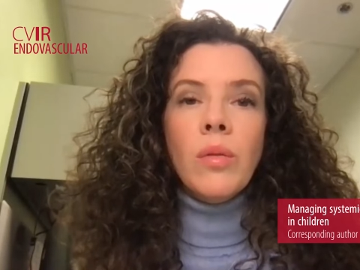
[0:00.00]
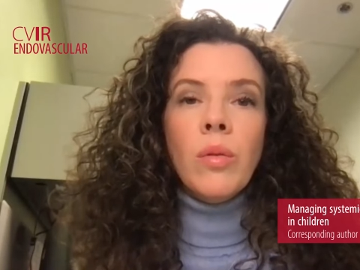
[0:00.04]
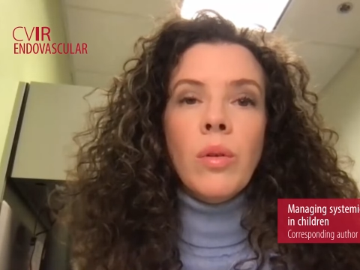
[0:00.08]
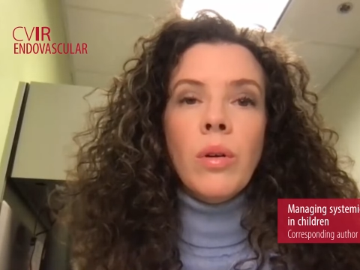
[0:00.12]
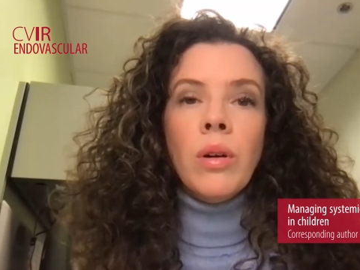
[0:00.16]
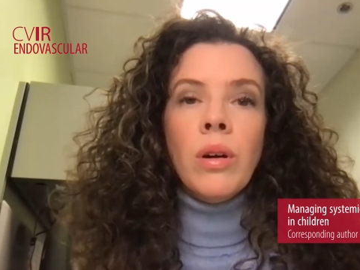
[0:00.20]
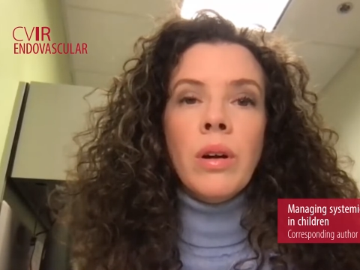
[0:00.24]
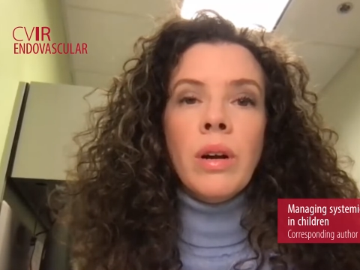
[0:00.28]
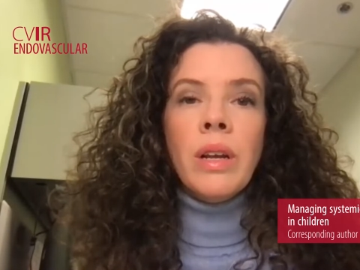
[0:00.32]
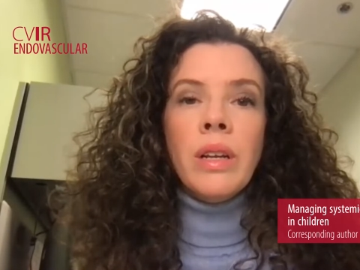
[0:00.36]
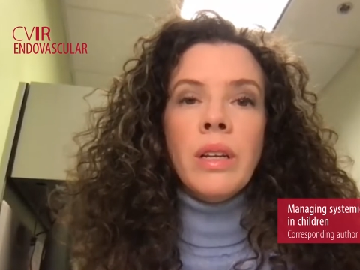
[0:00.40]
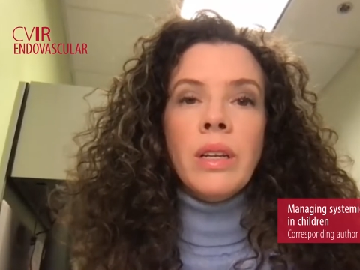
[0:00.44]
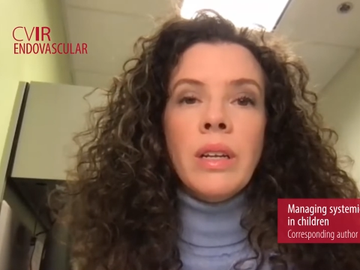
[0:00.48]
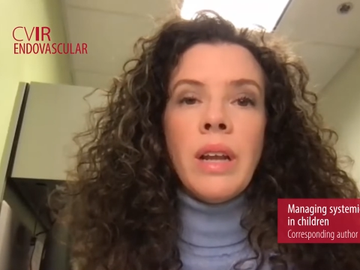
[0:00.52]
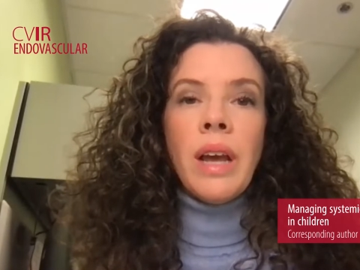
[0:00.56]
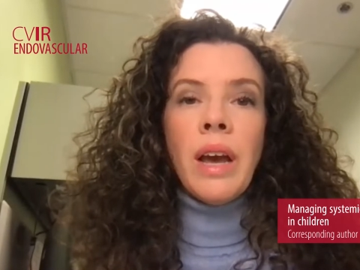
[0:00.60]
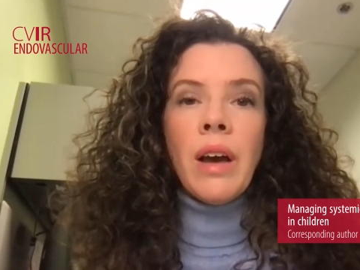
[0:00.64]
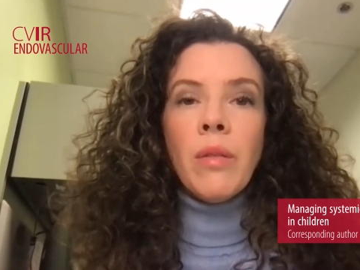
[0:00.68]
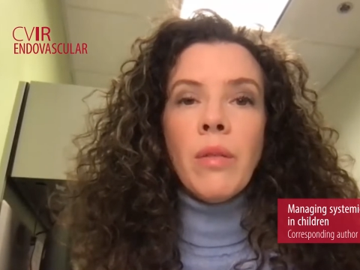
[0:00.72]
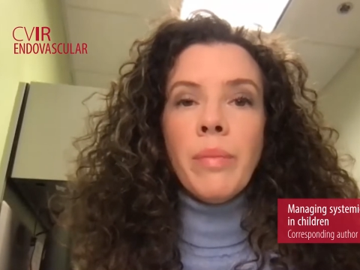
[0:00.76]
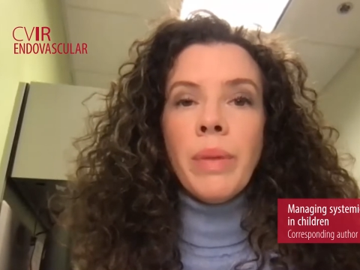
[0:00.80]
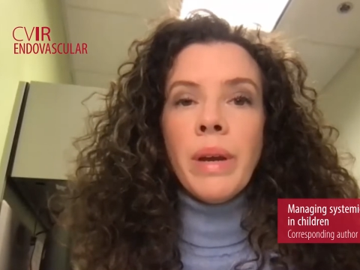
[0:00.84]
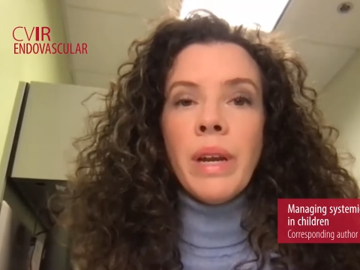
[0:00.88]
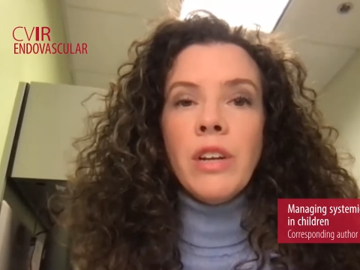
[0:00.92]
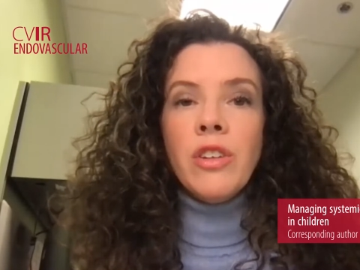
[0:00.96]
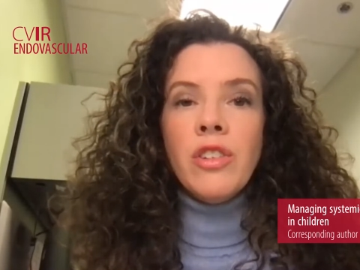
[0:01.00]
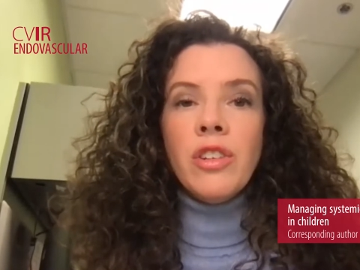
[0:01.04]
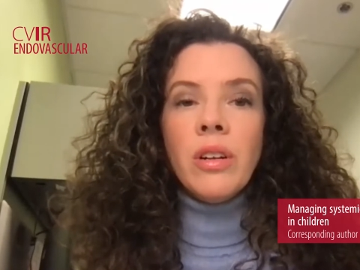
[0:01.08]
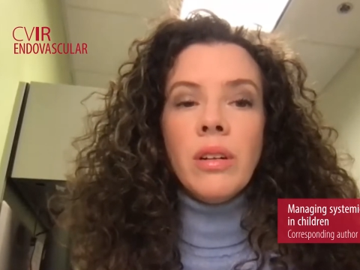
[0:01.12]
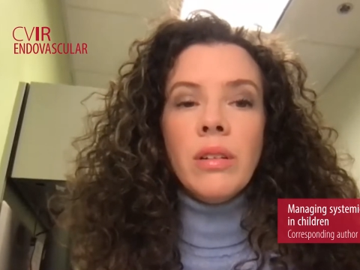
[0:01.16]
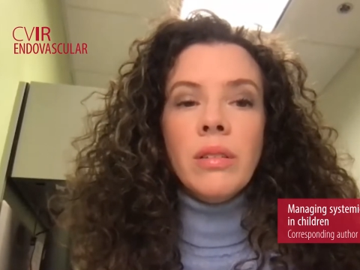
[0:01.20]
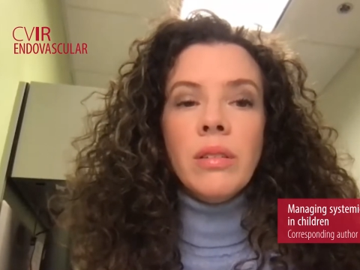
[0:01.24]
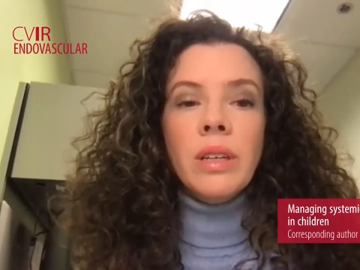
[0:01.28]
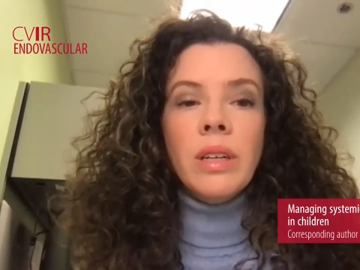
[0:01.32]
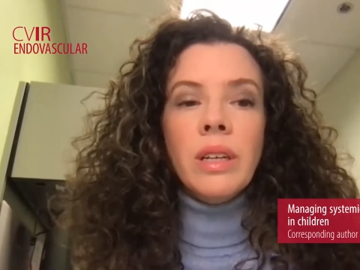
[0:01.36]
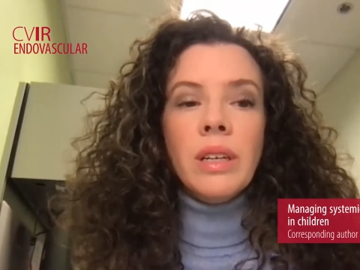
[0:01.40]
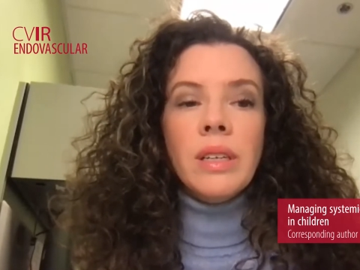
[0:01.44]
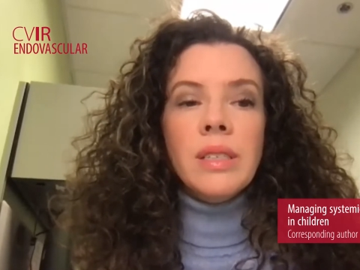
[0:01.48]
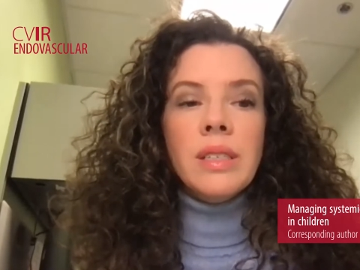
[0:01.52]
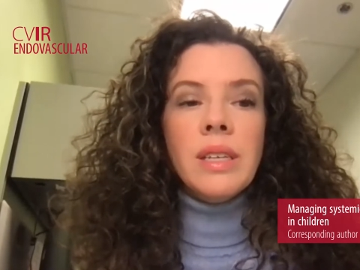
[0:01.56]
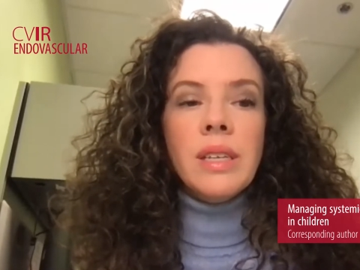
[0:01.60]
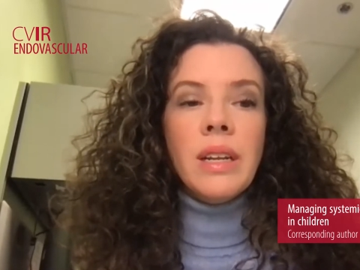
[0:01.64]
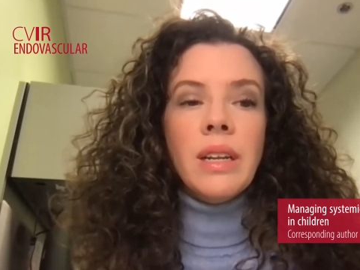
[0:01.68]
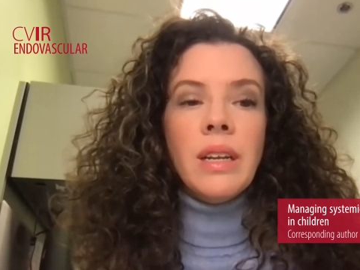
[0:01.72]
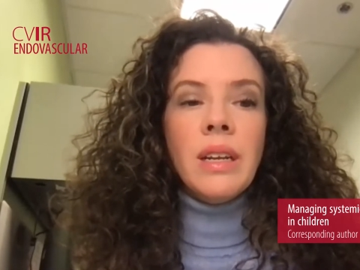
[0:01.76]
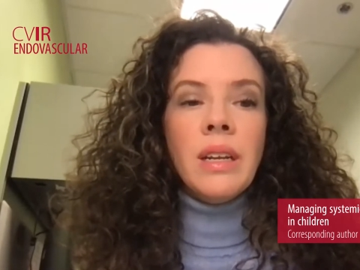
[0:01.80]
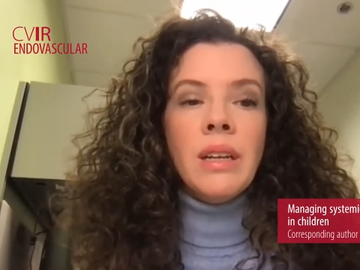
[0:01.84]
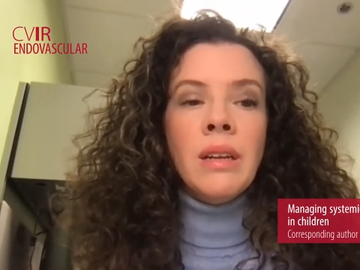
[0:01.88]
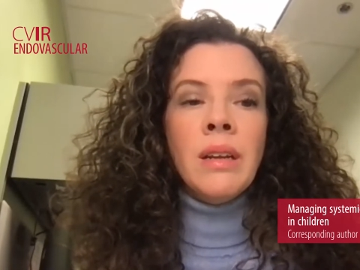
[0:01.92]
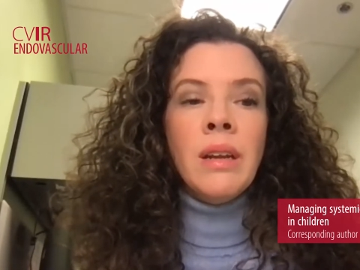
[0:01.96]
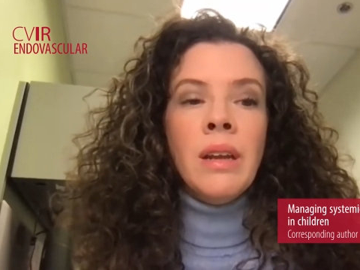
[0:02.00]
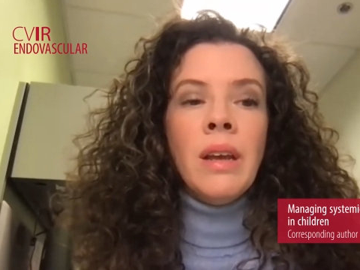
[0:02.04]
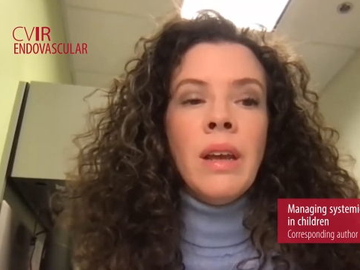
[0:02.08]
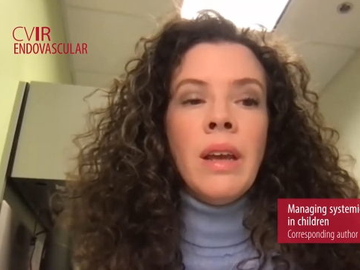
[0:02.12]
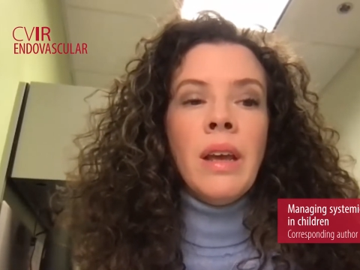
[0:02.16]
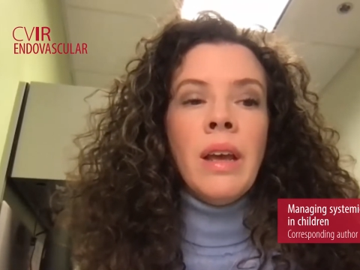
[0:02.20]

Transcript: or at an outpatient clinic setting,